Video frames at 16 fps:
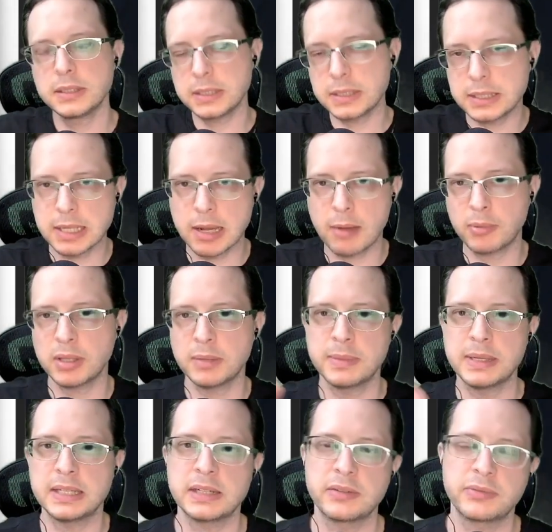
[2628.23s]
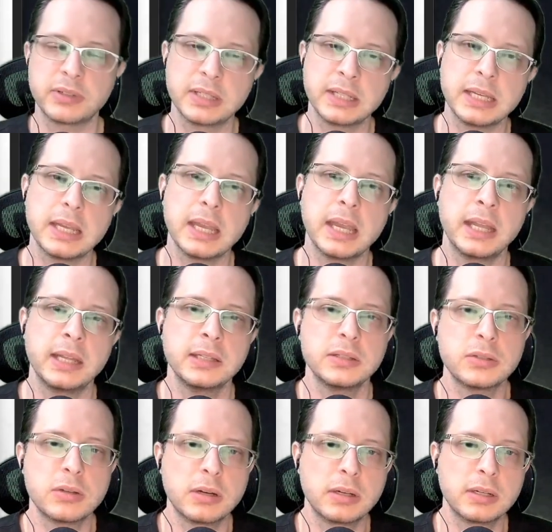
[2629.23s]
dabble a bit differently in
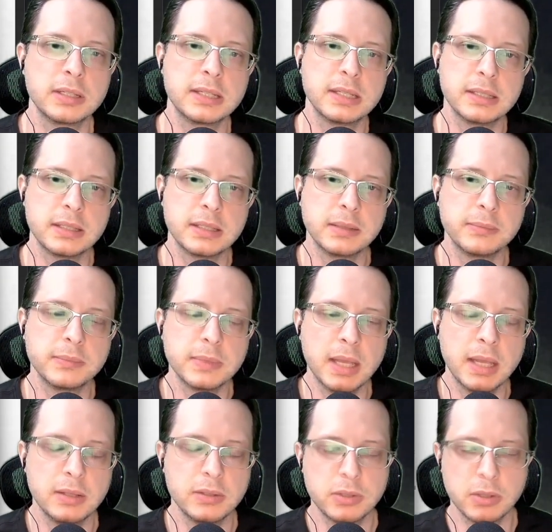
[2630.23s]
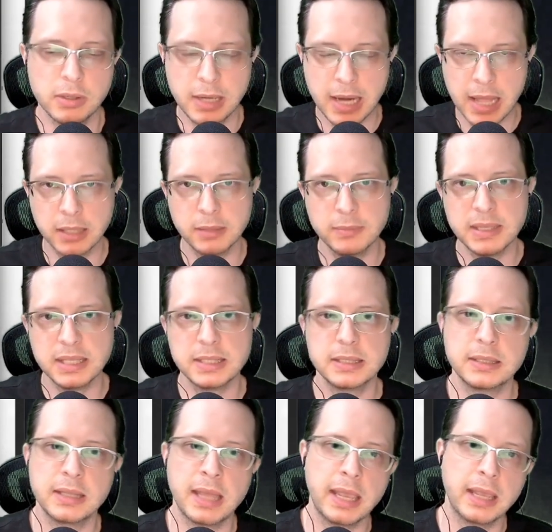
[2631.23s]
certain system and certain elements,
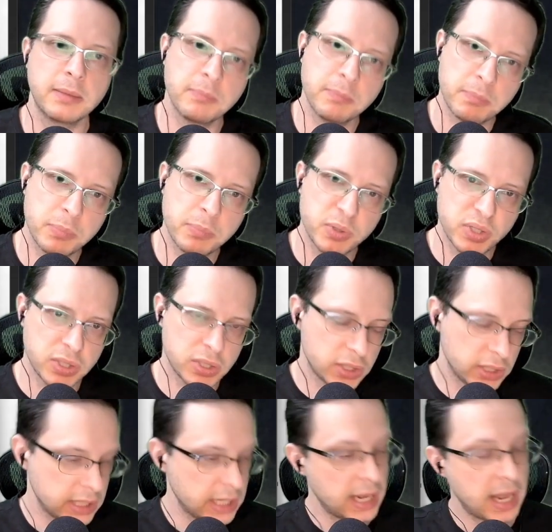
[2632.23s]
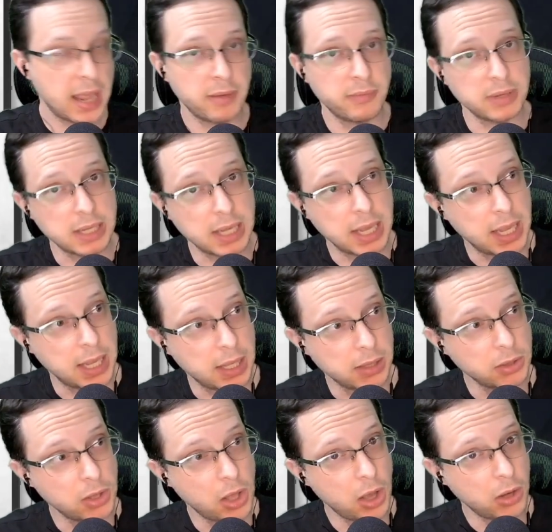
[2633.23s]
like potentially having
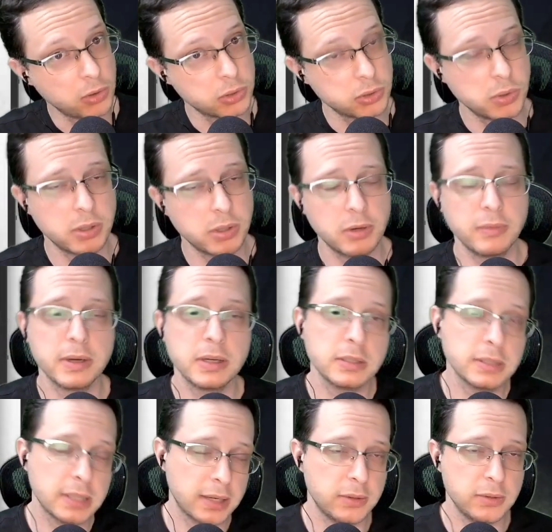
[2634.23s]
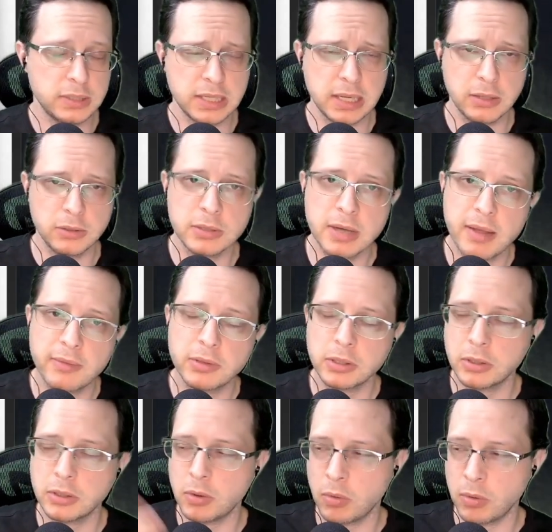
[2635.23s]
long or short careers like you see in
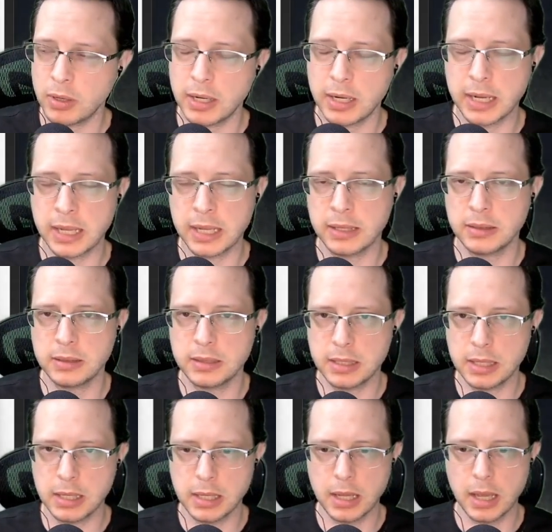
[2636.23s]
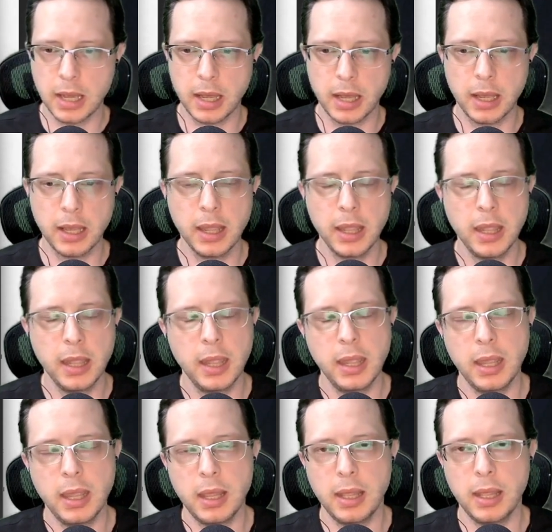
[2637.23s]
Traveler or in the
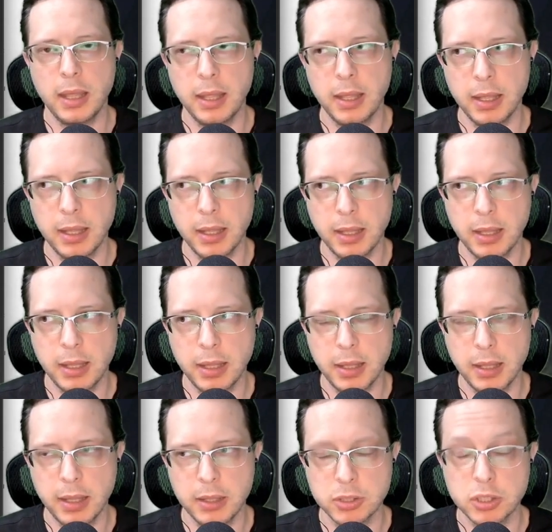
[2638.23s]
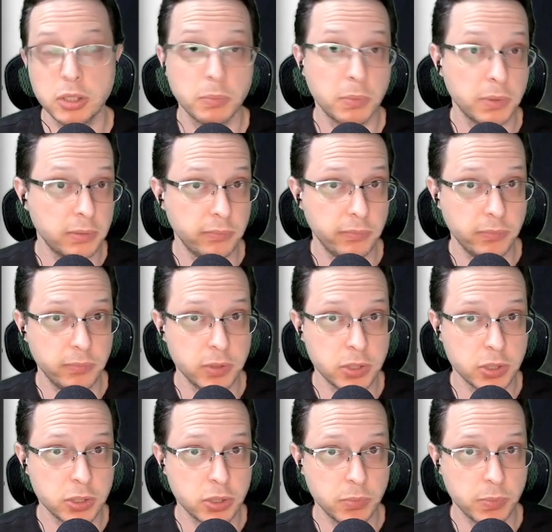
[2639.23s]
the
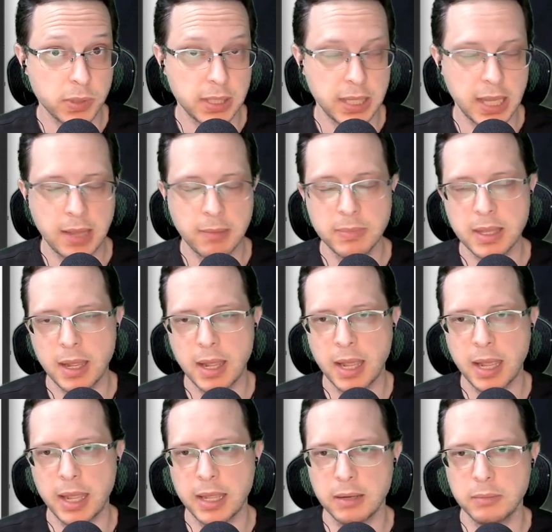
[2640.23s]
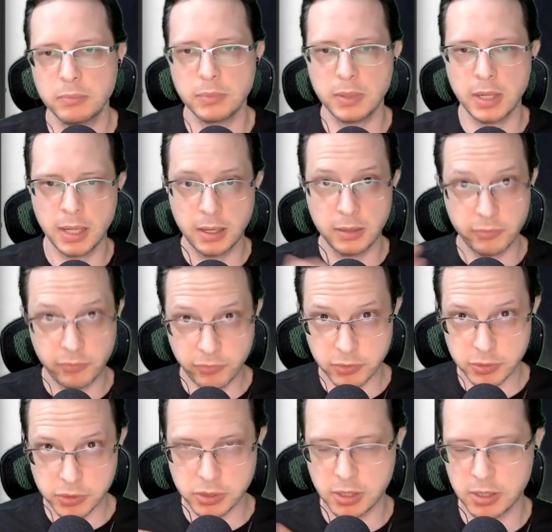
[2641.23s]
Sherwood game that I had
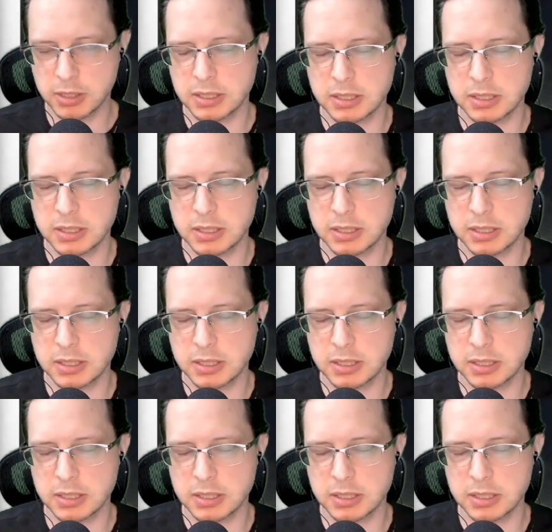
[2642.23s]
first started the